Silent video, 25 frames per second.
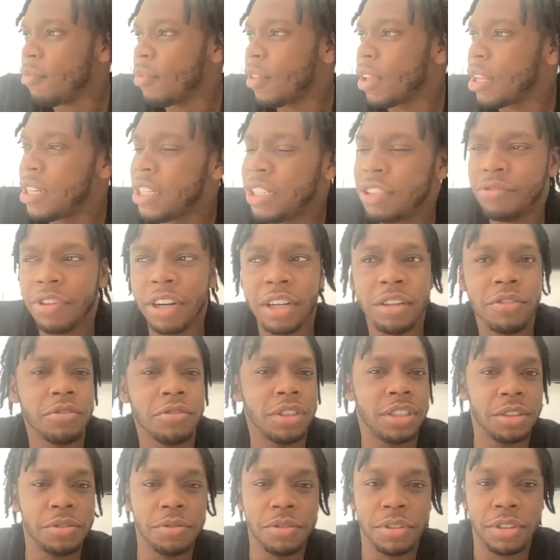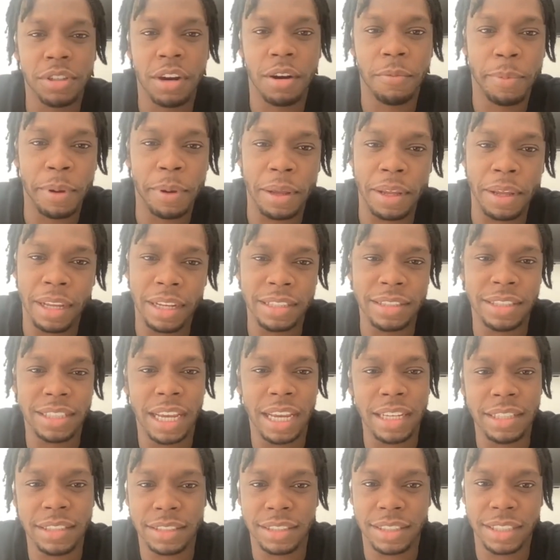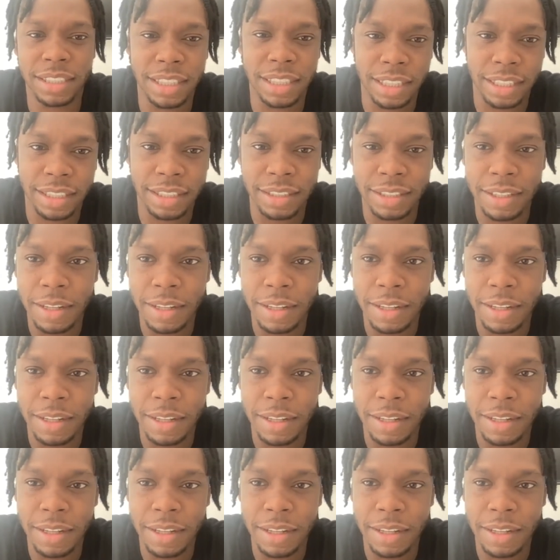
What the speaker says: these record deals are a bit intense, innit?